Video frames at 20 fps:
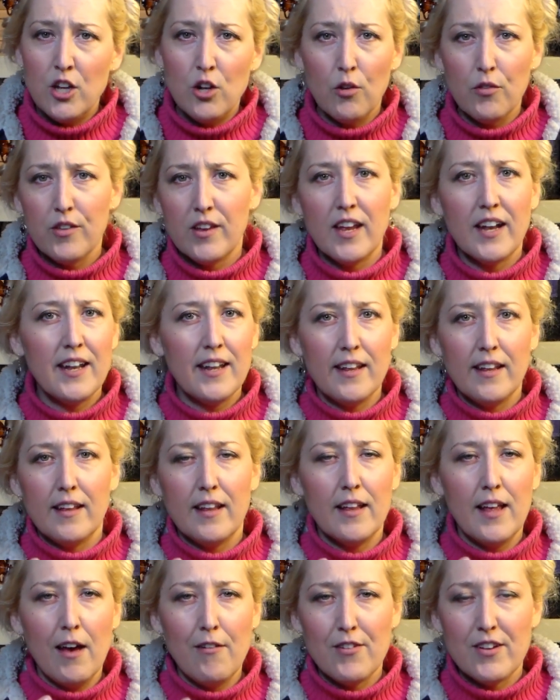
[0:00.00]
you know, the
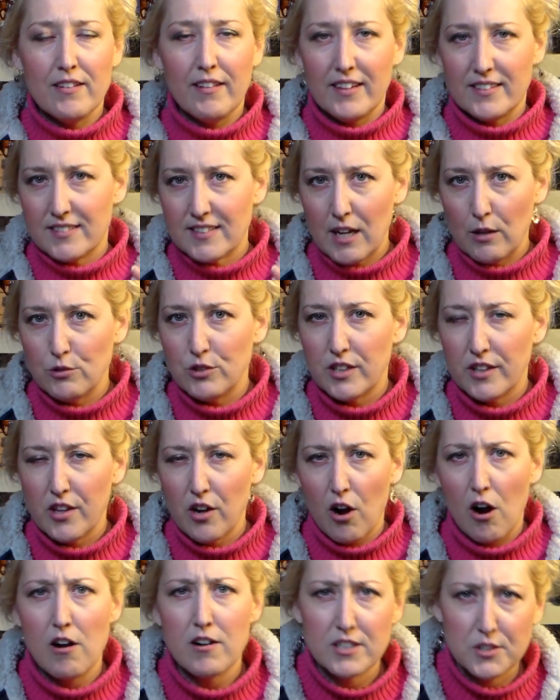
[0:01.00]
getting, having like scouts get
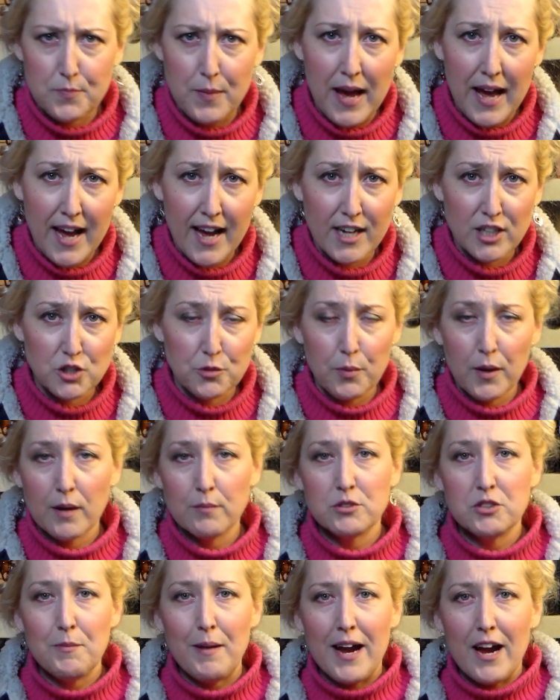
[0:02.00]
their artist badge or
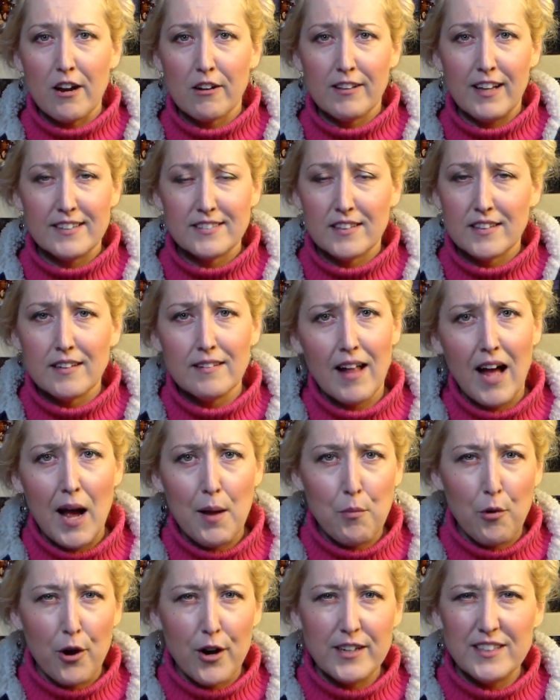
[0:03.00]
bring them to my art class at the
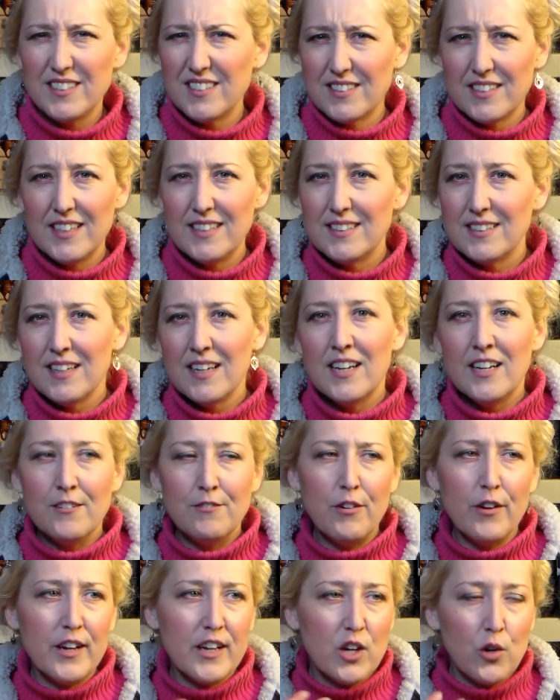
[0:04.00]
library. Just, it's
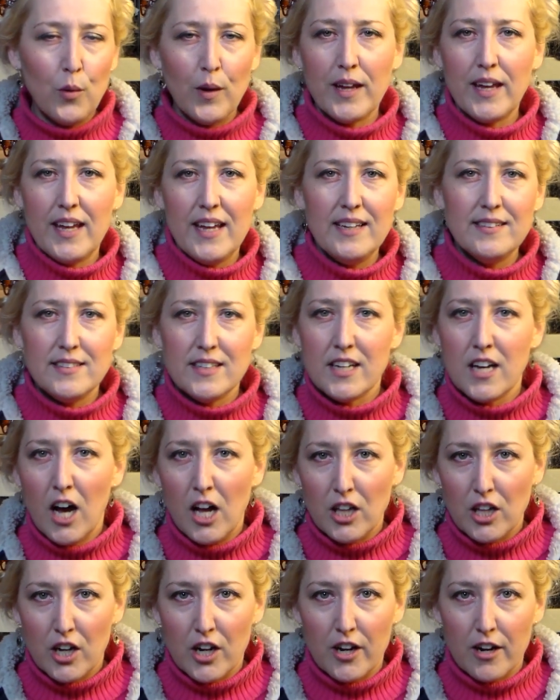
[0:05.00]
very quick, easy
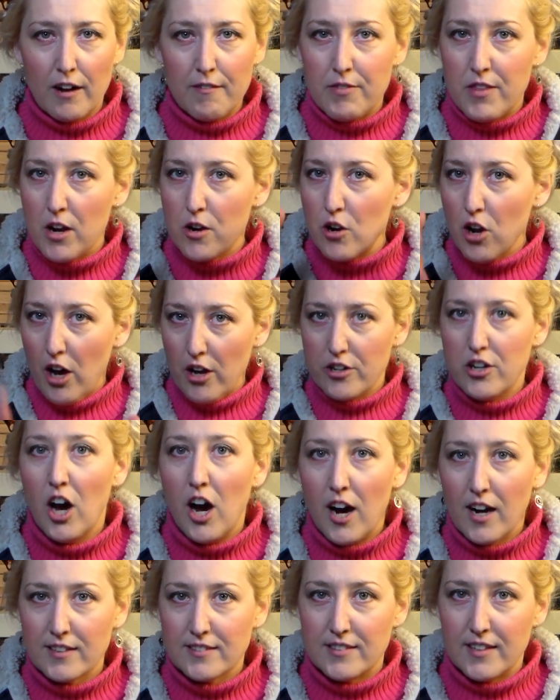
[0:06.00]
color. They're
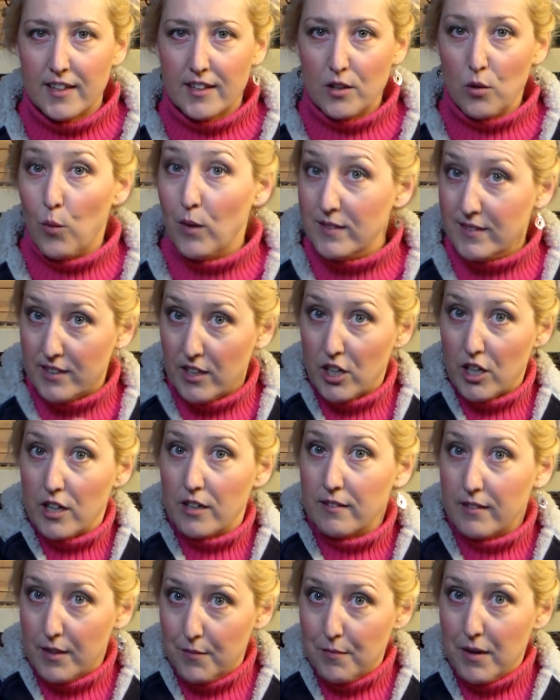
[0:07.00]
non-toxic. The ones that
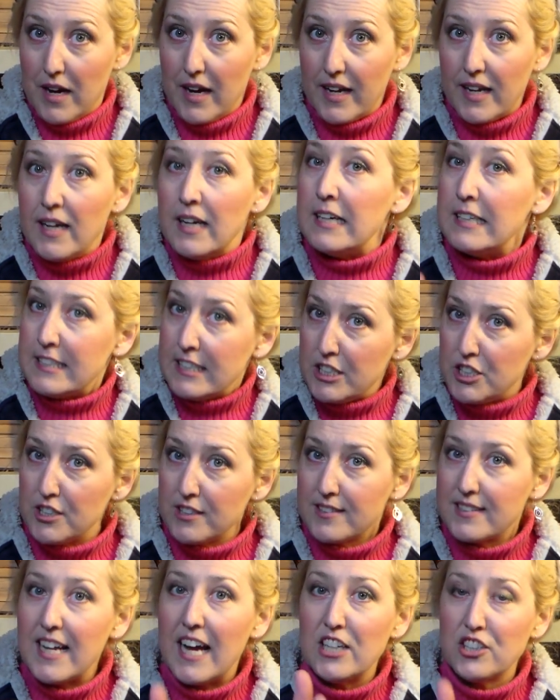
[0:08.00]
are in my
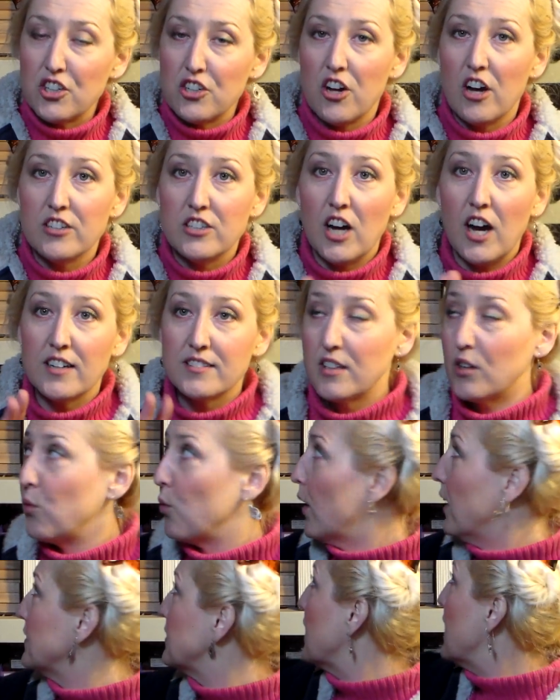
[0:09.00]
teaching stash are
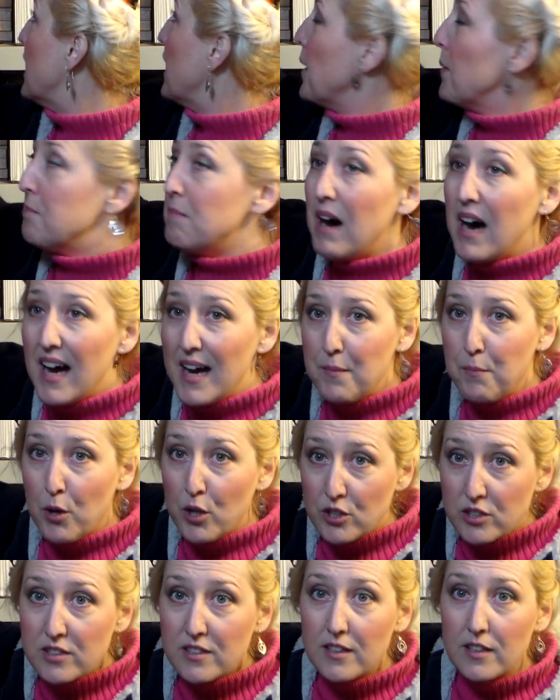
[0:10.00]
non-toxic, whereas my
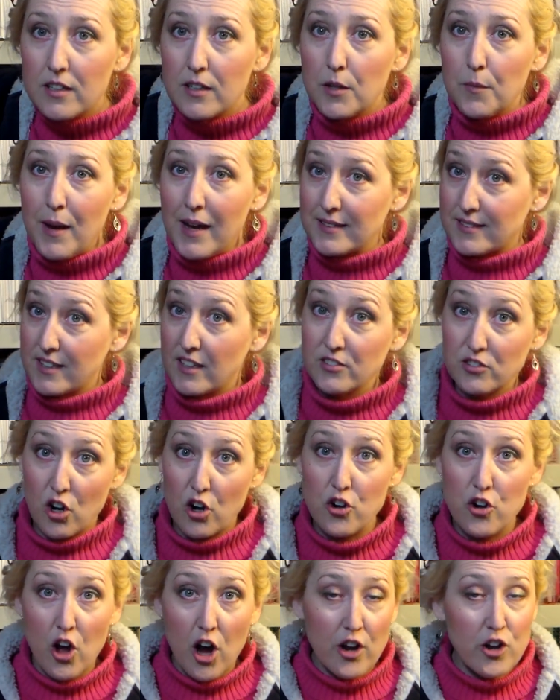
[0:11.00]
personal pastels
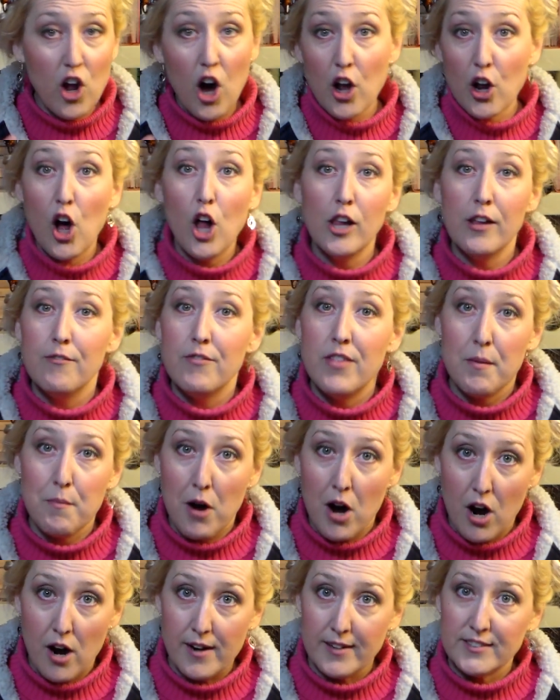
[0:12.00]
are not. Not all of
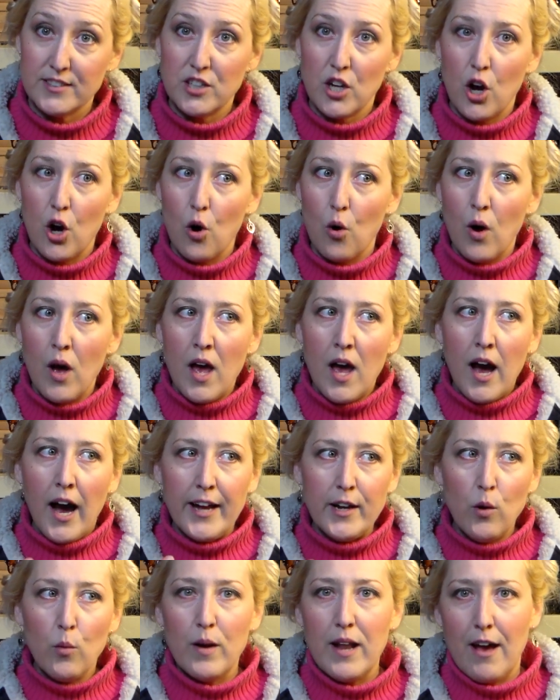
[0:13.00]
them are. So
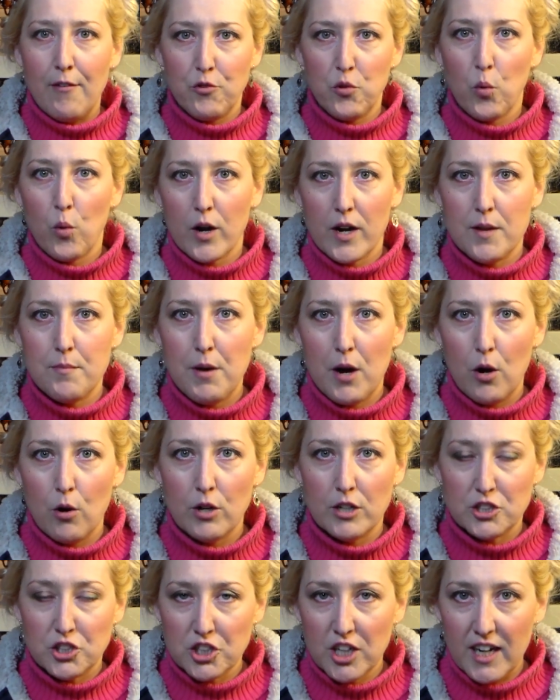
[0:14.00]
I don't want to have to worry
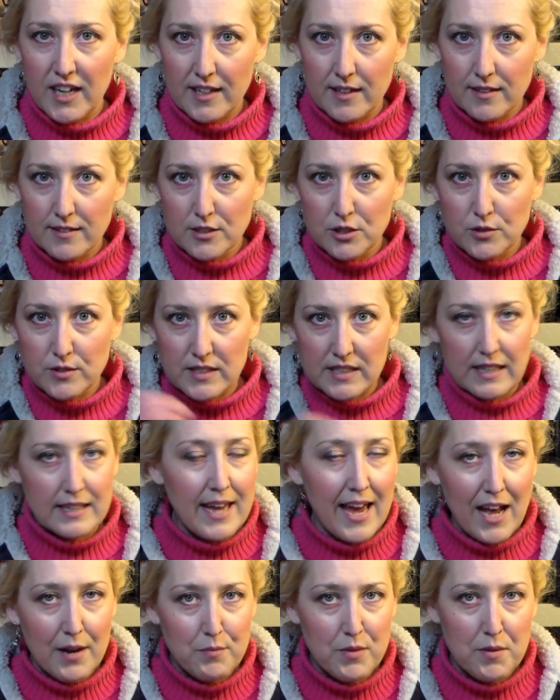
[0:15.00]
about a child using a
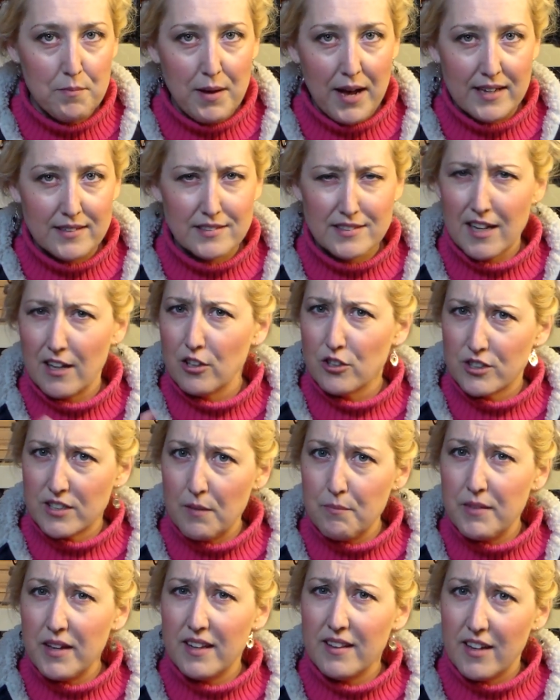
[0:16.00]
cadmium pastel or
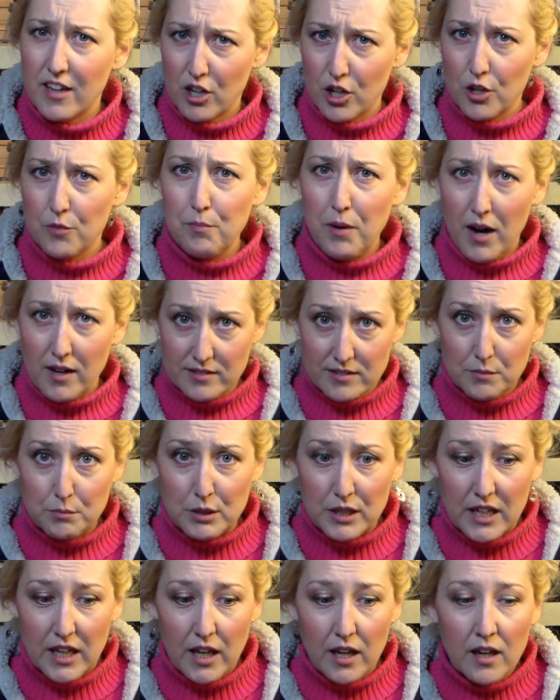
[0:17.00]
something that could
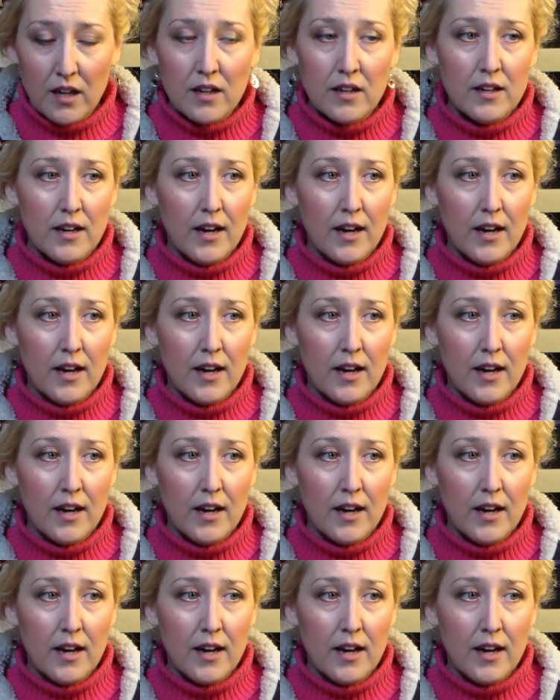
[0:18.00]
possibly